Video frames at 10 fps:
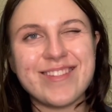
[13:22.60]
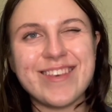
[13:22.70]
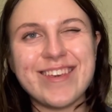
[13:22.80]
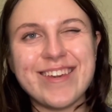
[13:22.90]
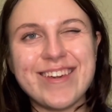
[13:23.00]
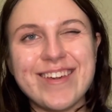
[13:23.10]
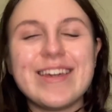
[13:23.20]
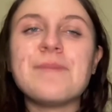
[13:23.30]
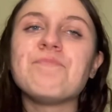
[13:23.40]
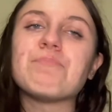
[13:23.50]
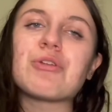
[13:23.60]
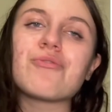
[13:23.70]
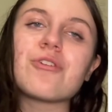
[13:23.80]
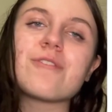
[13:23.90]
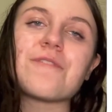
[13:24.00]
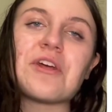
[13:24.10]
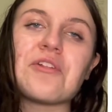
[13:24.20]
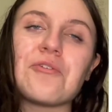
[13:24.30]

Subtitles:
Yeah. Middle notes, vanilla,